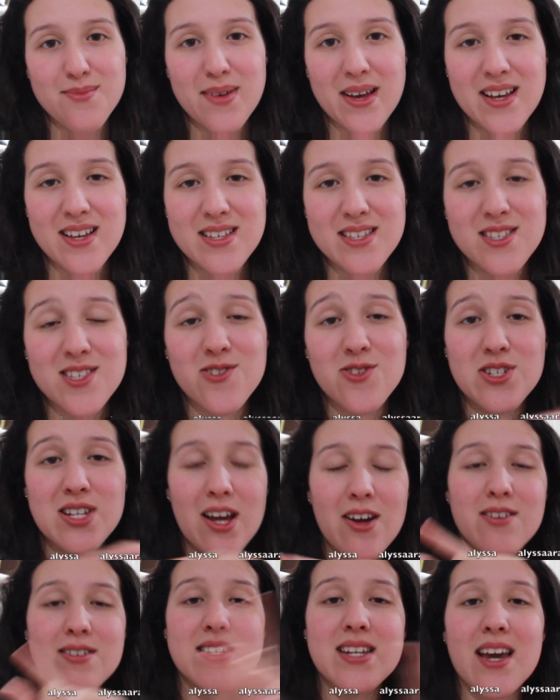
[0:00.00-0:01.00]
best so
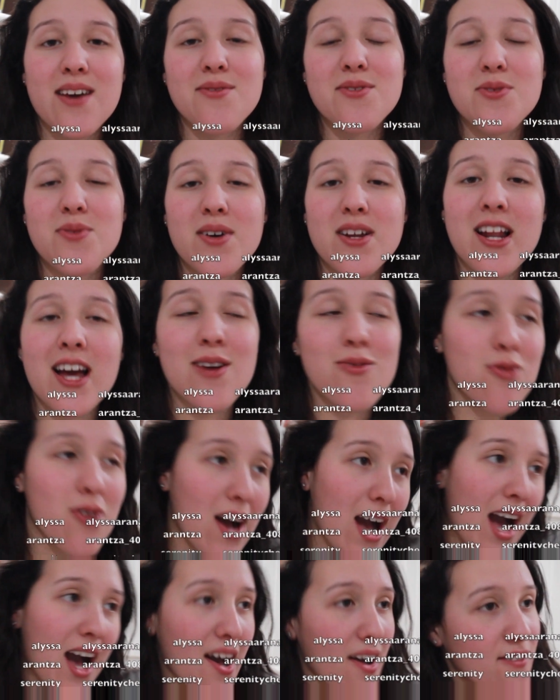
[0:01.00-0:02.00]
shout out to everyone I will
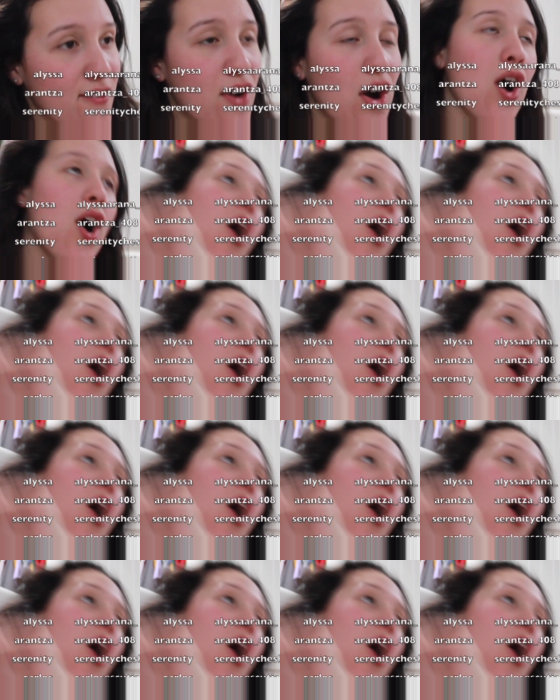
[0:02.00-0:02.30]
have